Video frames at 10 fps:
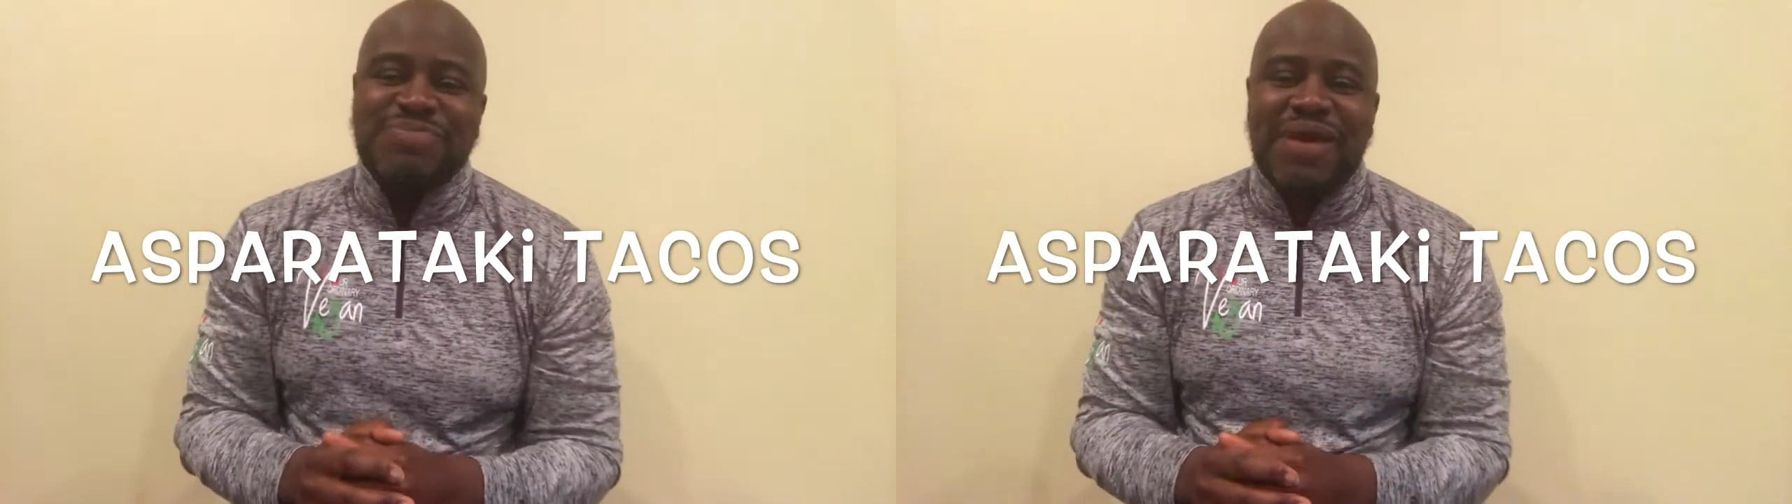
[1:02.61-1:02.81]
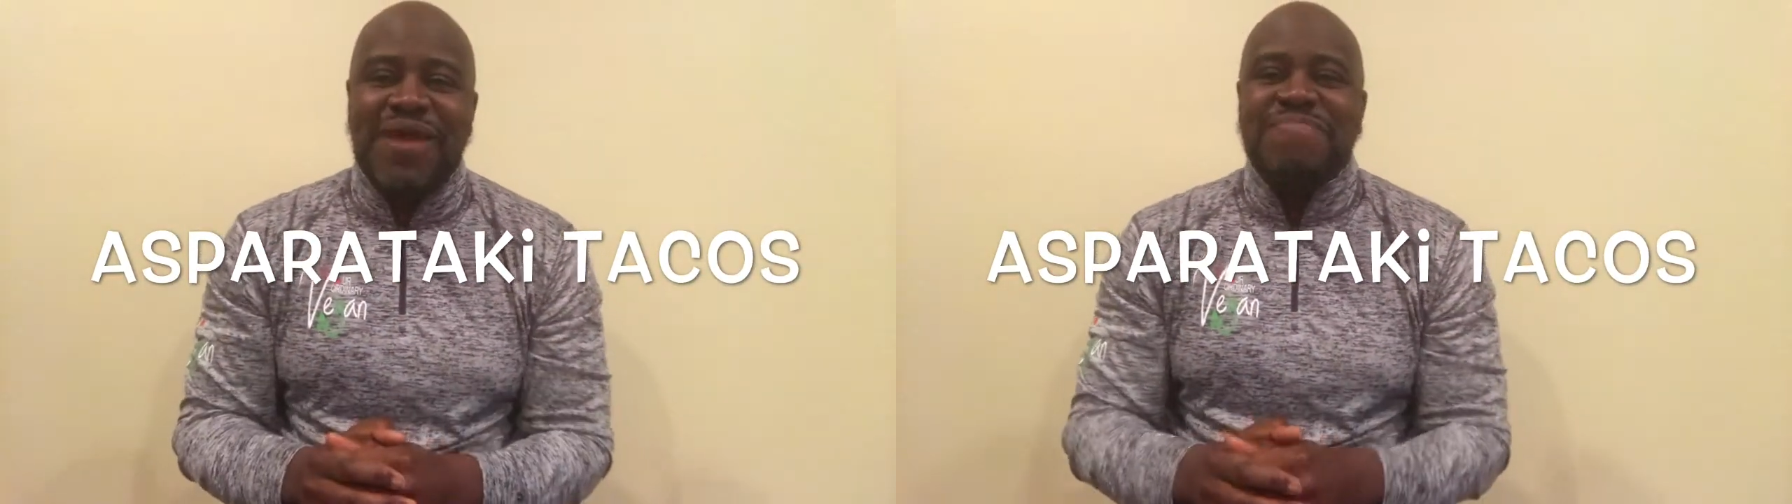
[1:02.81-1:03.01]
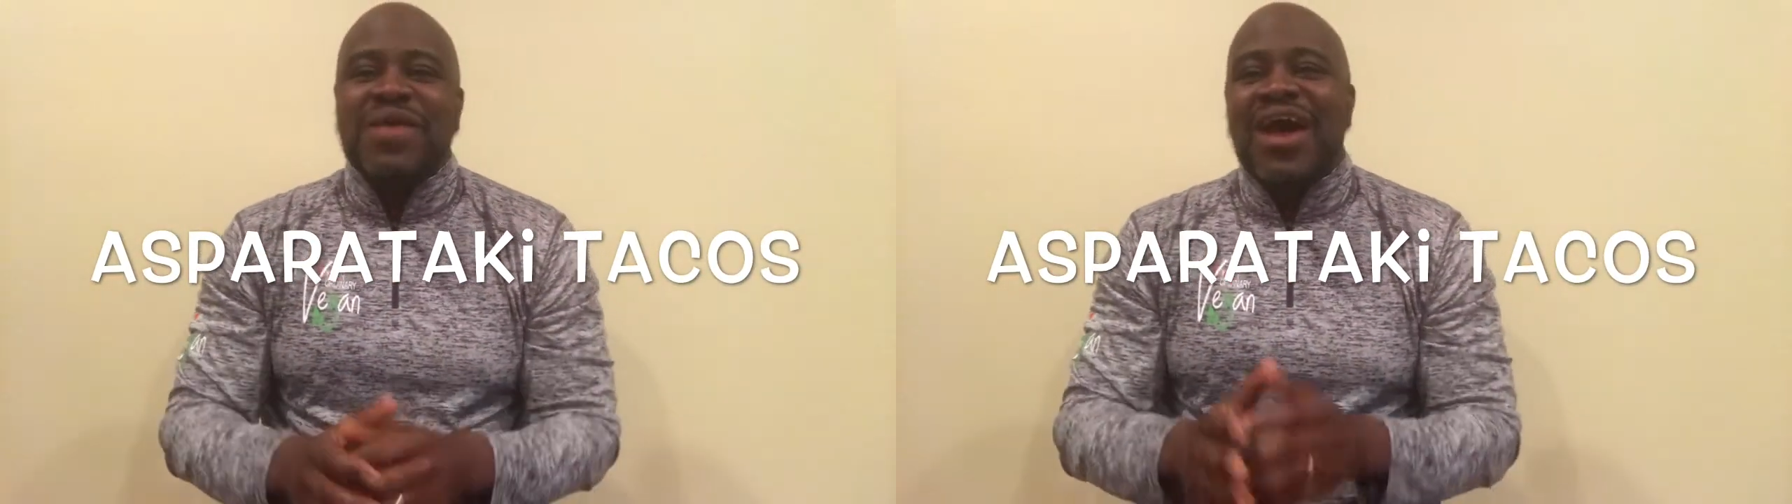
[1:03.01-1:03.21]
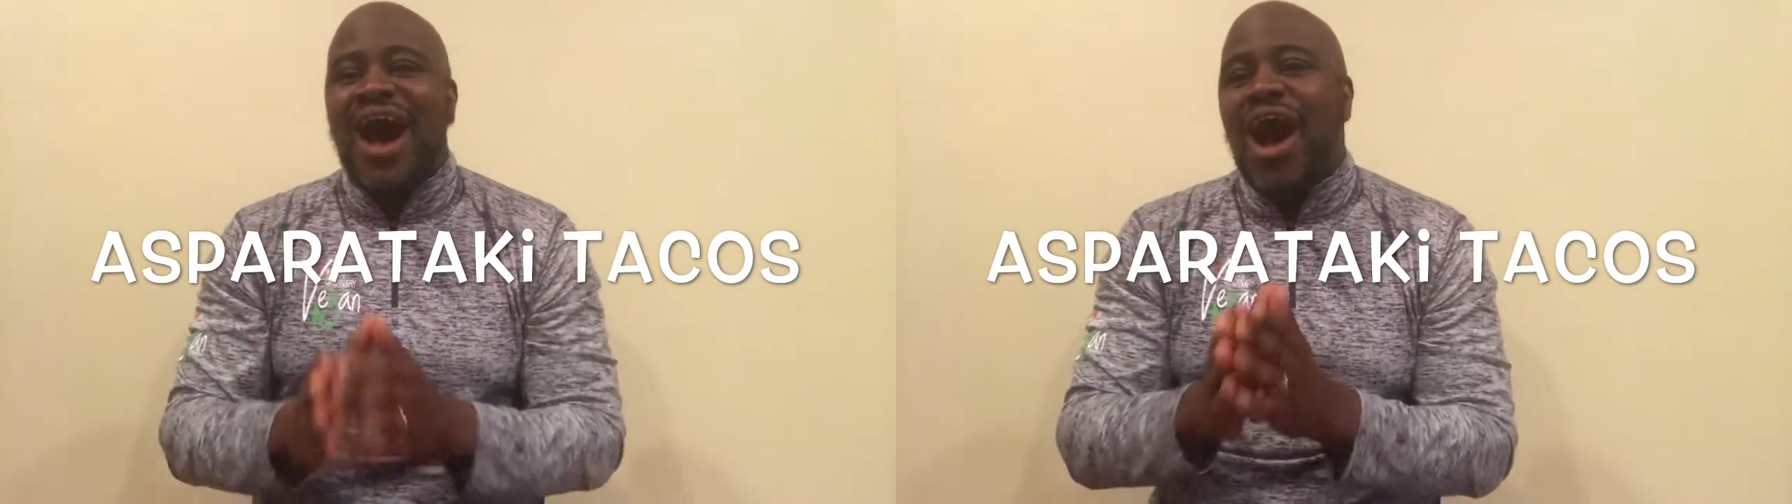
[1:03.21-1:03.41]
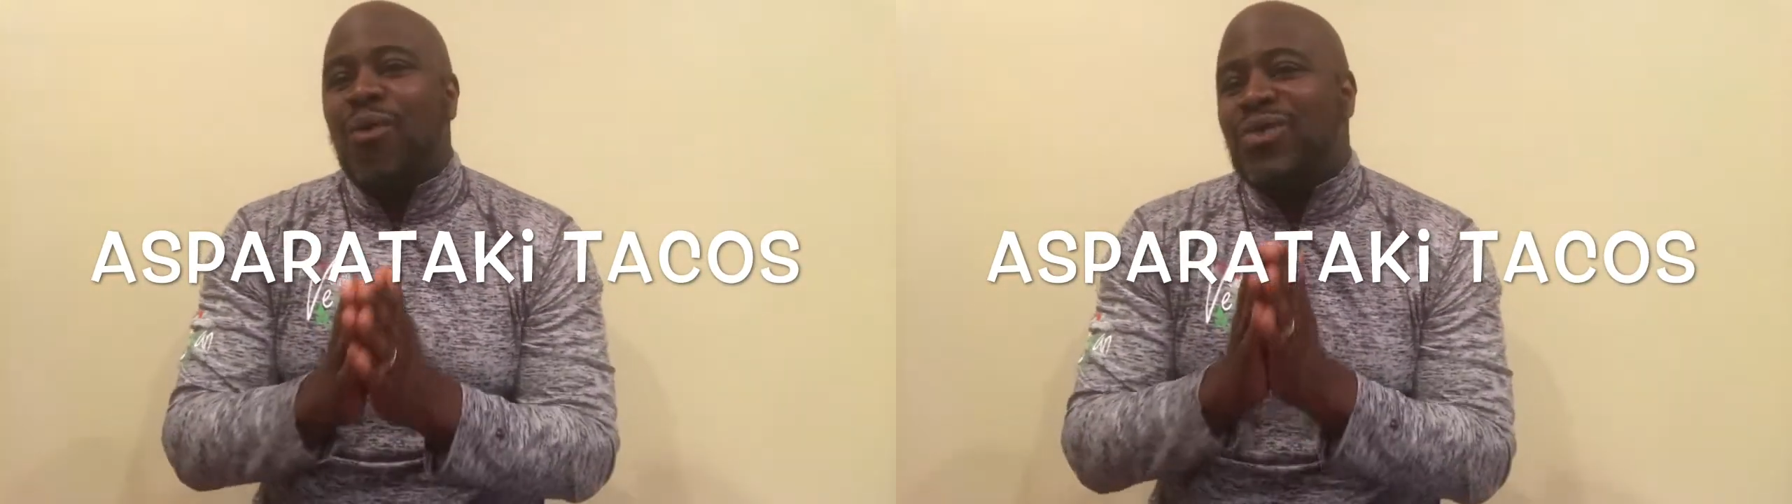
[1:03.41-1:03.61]
man,
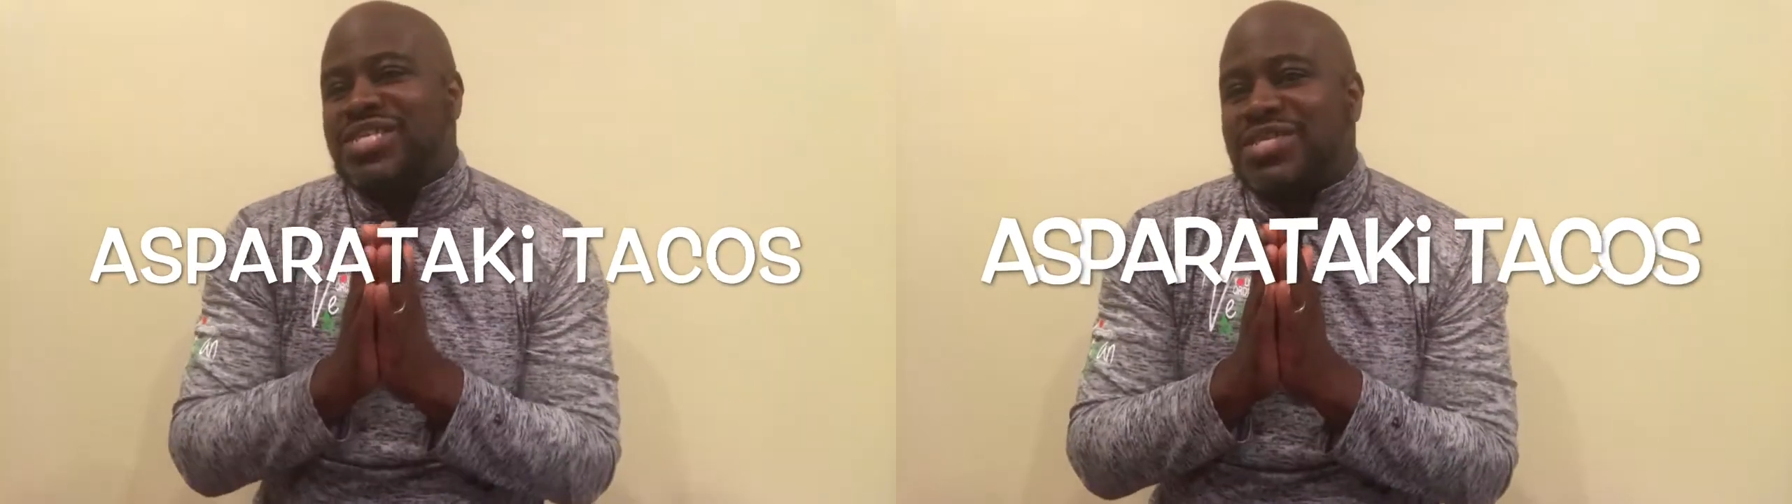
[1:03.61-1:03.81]
with